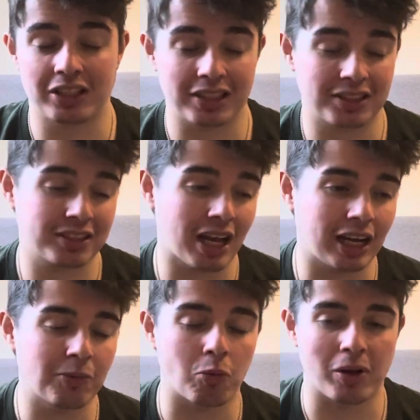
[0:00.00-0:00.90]
And that's
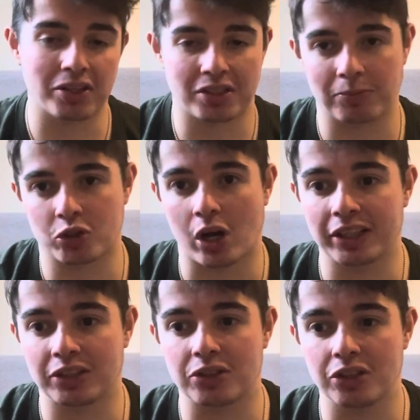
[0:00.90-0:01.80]
exactly what West Ham
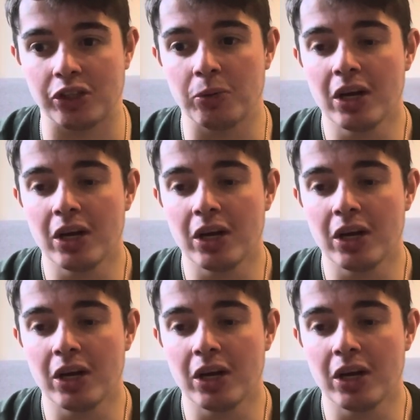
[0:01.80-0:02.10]
tried to do.